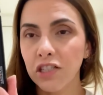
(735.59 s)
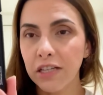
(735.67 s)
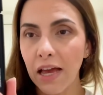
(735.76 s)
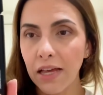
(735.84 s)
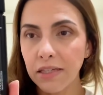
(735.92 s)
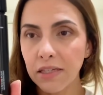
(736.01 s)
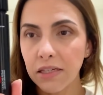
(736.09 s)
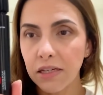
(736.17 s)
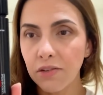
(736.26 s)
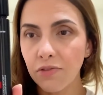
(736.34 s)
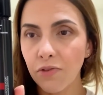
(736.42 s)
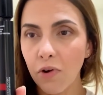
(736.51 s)

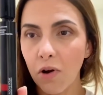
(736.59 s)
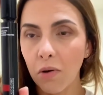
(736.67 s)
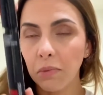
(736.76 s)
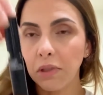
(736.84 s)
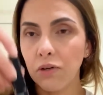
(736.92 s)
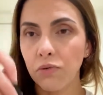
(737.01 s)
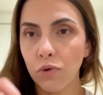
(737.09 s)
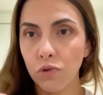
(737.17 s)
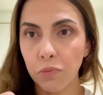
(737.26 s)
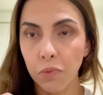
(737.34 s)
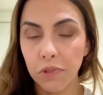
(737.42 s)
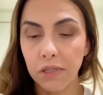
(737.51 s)
tested from La
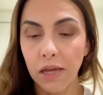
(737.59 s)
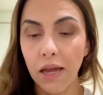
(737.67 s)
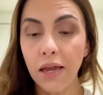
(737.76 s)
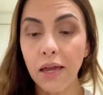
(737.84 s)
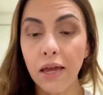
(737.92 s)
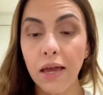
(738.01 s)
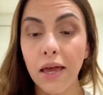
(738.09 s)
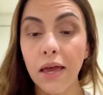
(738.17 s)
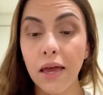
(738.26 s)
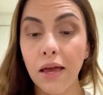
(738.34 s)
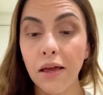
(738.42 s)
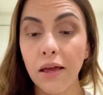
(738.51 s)
Roche-Posay.
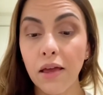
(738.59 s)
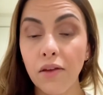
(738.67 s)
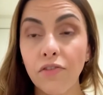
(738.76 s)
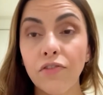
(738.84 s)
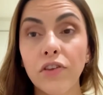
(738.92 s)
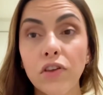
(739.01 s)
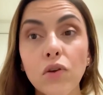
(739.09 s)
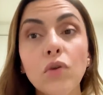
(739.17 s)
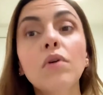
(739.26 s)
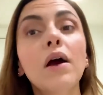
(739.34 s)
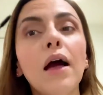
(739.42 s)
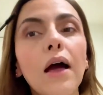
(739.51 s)
If
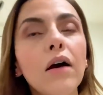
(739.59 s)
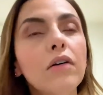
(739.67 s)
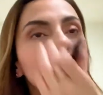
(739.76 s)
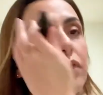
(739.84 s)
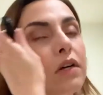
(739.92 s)
you have